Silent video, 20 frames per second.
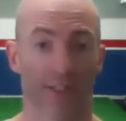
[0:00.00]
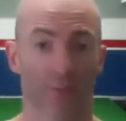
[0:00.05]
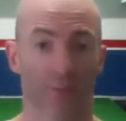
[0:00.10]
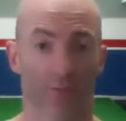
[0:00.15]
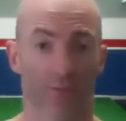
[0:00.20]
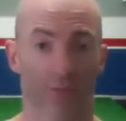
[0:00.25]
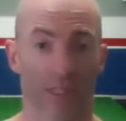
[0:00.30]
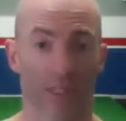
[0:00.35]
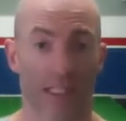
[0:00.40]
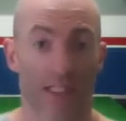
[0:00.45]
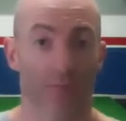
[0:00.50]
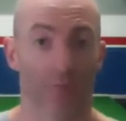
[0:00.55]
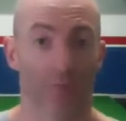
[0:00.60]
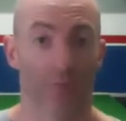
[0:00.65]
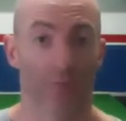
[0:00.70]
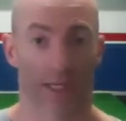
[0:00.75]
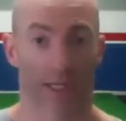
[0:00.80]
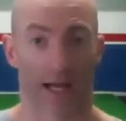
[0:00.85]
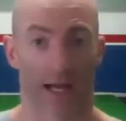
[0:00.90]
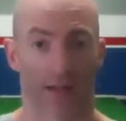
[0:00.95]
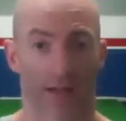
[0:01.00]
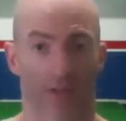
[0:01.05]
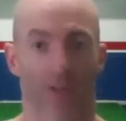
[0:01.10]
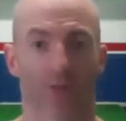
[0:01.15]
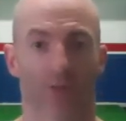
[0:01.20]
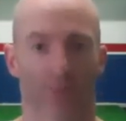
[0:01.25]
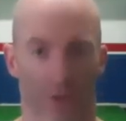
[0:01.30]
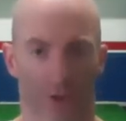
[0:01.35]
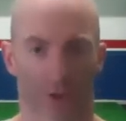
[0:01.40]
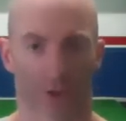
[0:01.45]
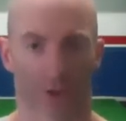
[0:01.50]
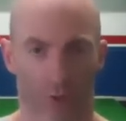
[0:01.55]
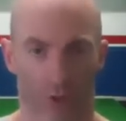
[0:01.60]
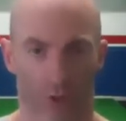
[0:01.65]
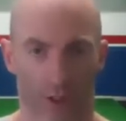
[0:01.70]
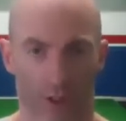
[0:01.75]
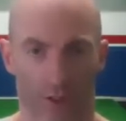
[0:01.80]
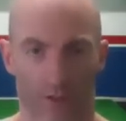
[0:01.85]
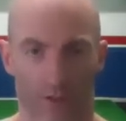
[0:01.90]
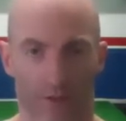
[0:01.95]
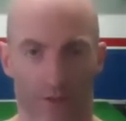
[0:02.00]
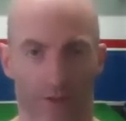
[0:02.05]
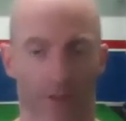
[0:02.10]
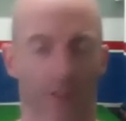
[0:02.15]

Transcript: need more calories, which you would,